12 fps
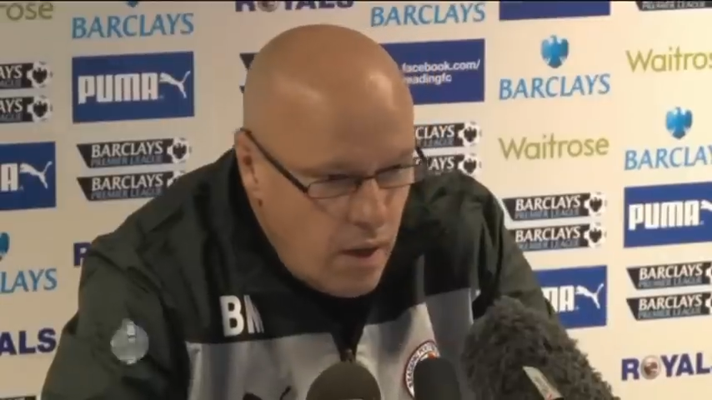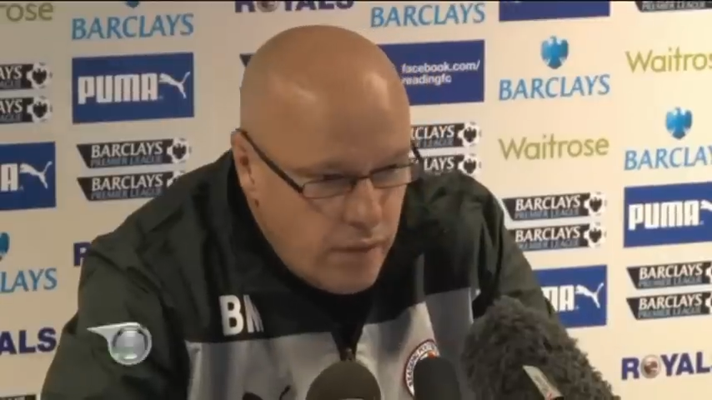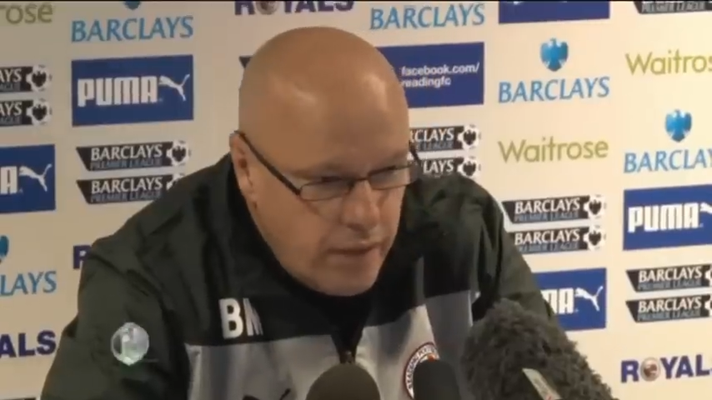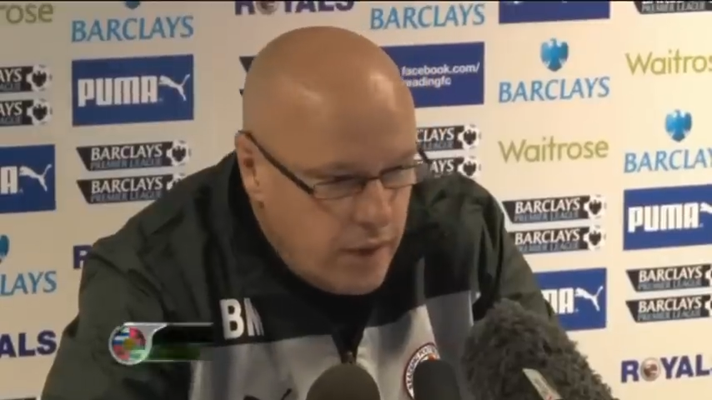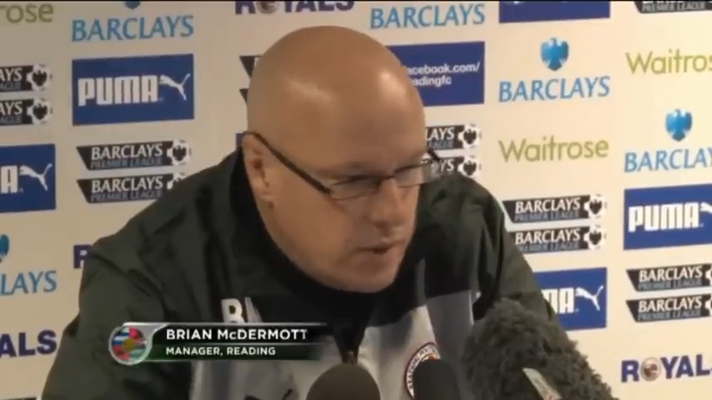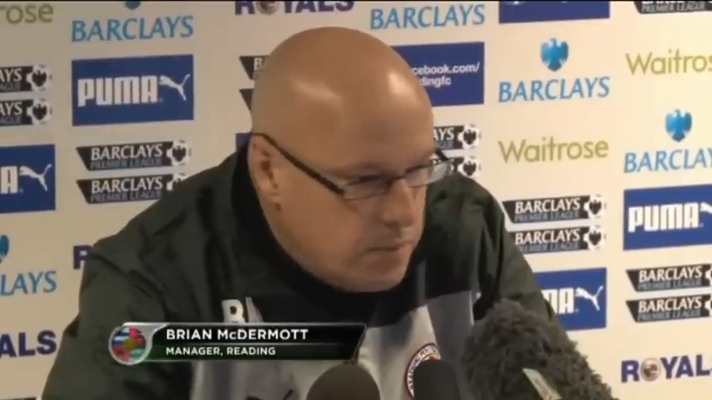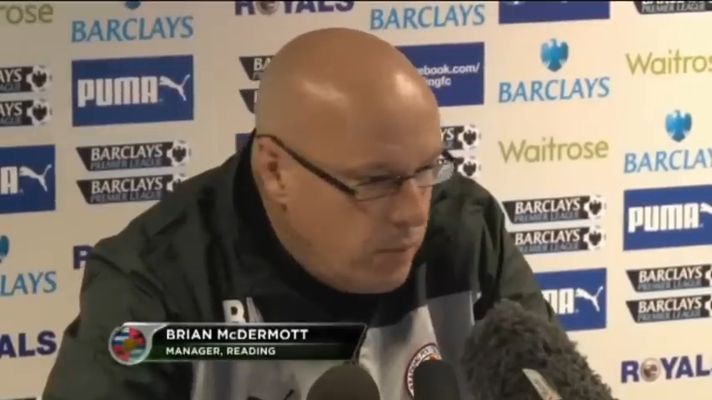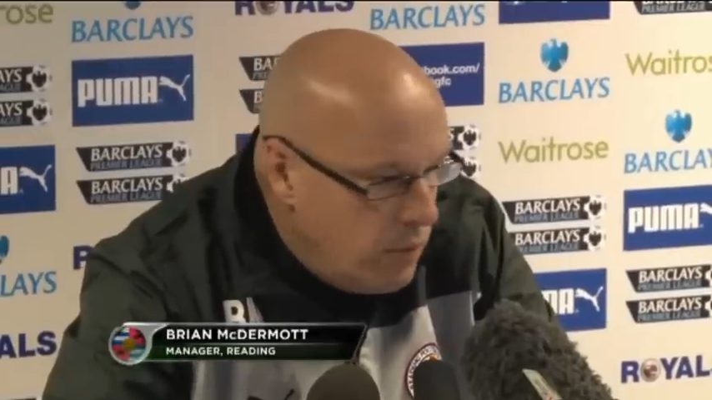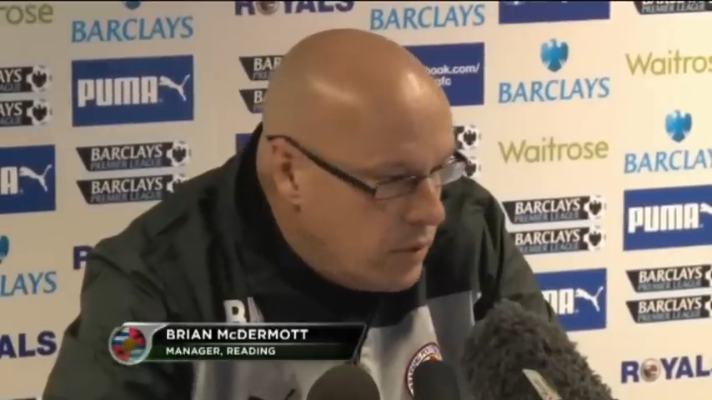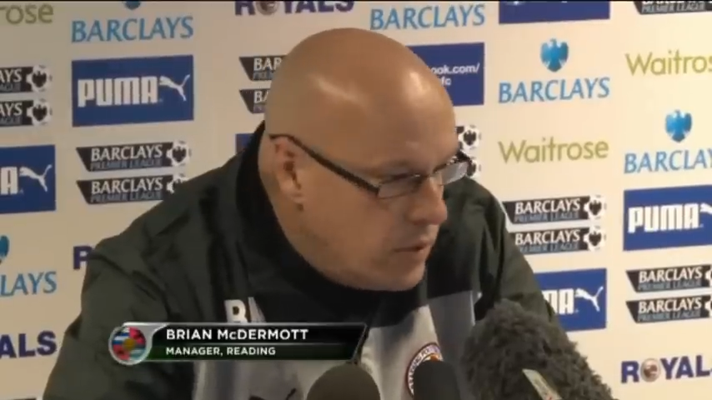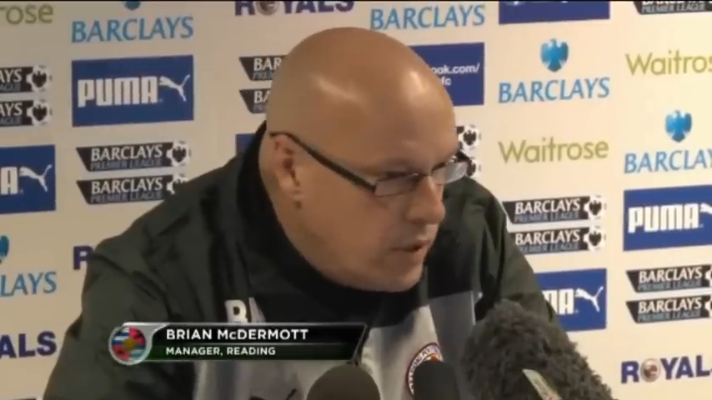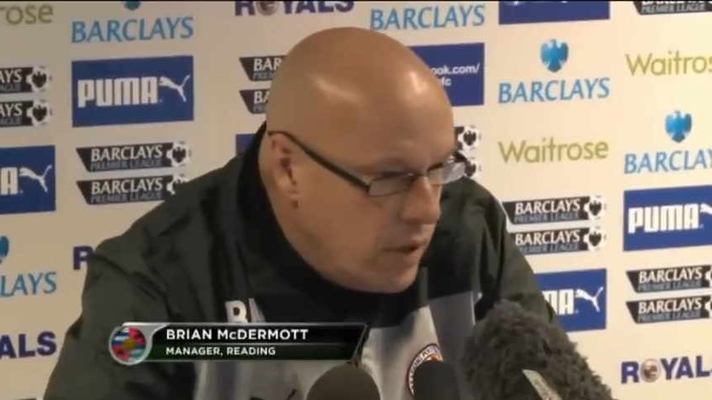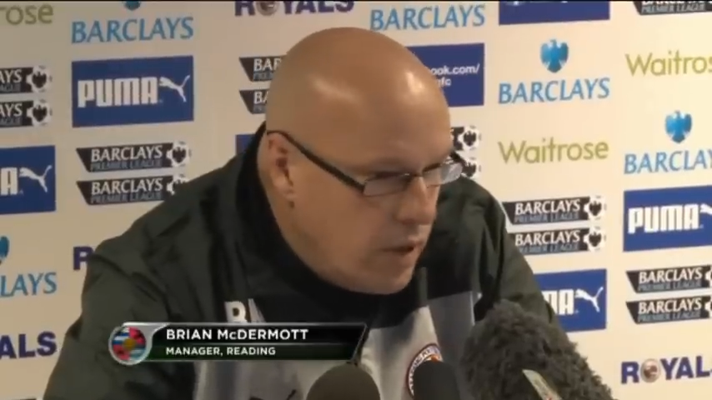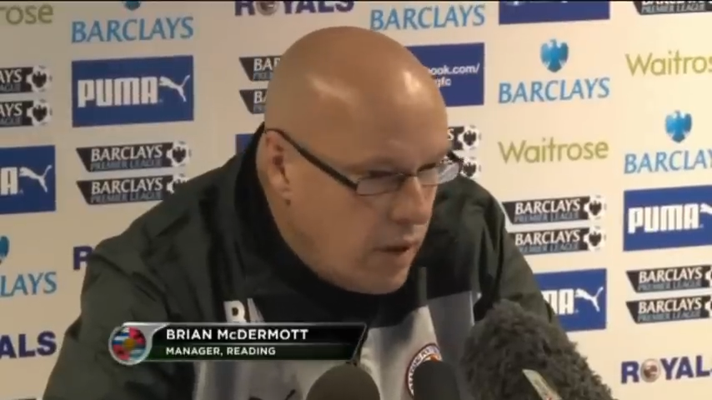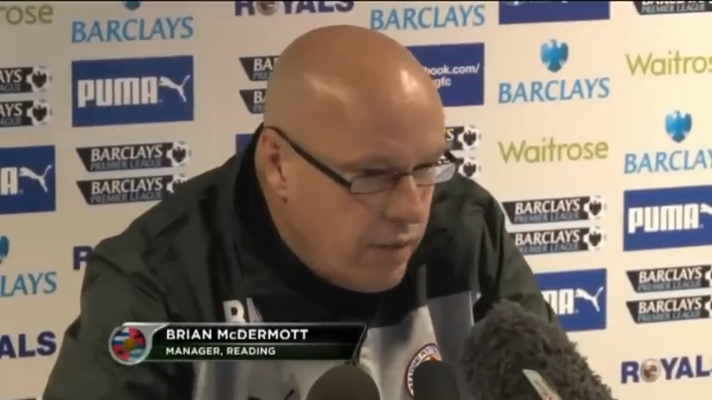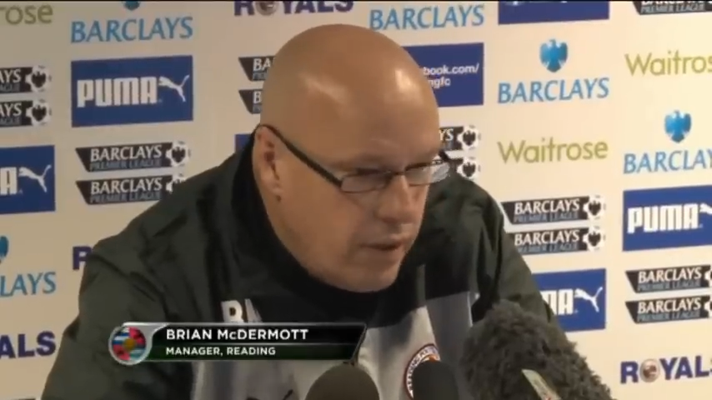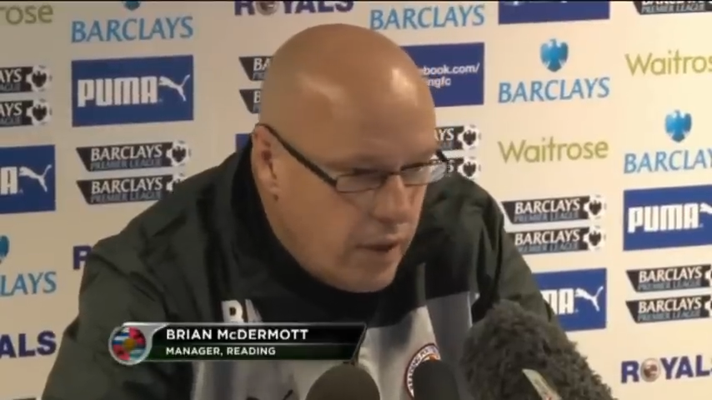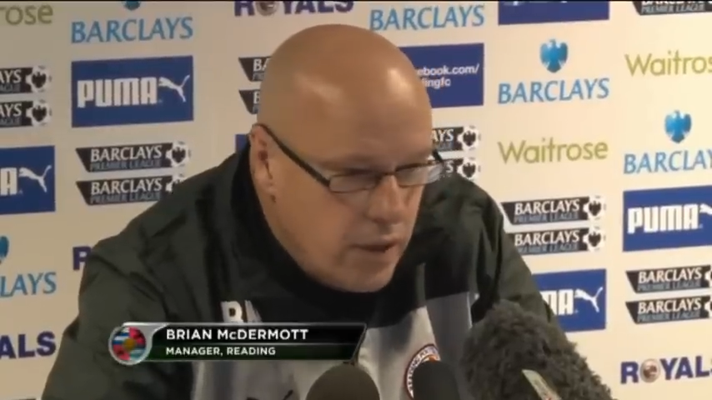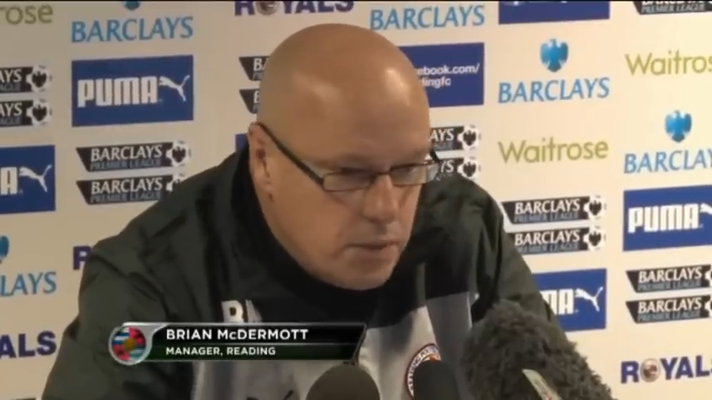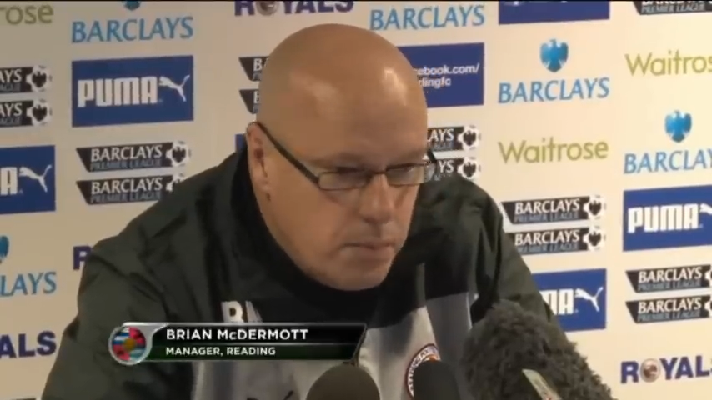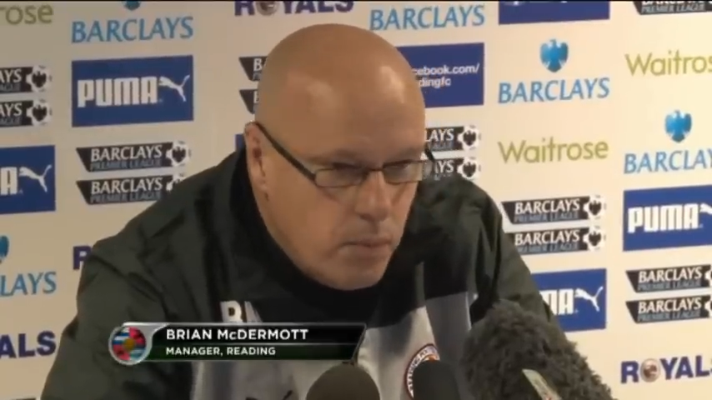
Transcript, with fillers: I think it's brought I think it's